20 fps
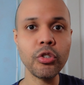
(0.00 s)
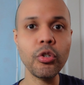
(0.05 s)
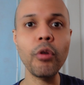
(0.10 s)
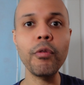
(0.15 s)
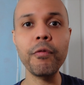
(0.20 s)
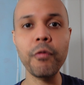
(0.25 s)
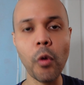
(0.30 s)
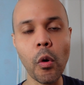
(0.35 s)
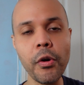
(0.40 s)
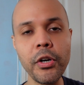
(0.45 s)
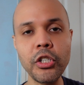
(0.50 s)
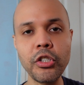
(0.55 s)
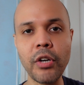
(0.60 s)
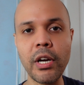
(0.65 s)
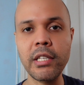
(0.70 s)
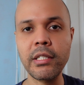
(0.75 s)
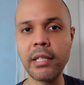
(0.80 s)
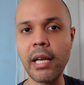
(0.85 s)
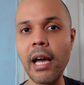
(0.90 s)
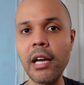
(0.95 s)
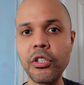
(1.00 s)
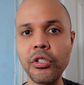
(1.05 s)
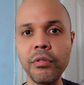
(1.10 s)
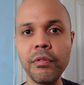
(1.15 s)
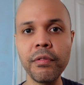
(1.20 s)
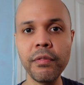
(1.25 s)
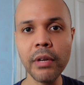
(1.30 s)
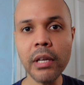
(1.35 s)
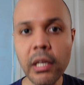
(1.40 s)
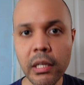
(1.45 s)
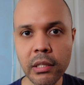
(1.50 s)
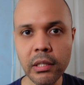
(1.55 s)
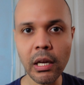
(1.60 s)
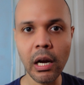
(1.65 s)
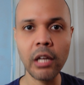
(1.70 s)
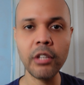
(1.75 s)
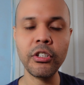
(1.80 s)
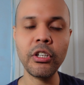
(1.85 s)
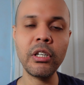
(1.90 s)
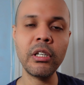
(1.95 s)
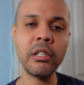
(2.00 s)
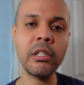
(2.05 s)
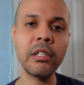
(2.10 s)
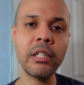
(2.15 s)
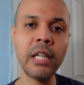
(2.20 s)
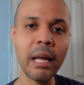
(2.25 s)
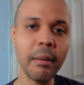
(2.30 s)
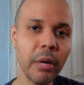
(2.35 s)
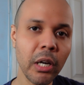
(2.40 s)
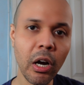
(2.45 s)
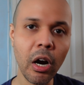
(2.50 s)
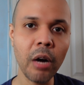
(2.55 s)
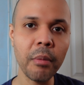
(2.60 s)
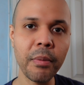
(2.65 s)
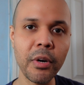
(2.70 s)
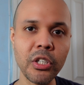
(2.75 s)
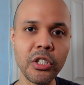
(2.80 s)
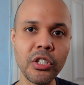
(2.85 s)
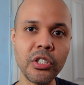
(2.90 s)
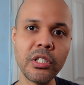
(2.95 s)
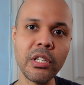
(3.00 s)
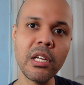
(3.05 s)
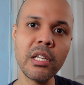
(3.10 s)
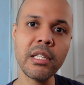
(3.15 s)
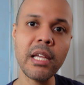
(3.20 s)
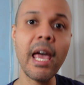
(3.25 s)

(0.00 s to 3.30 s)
no foreign transaction fees on their debit card purchases,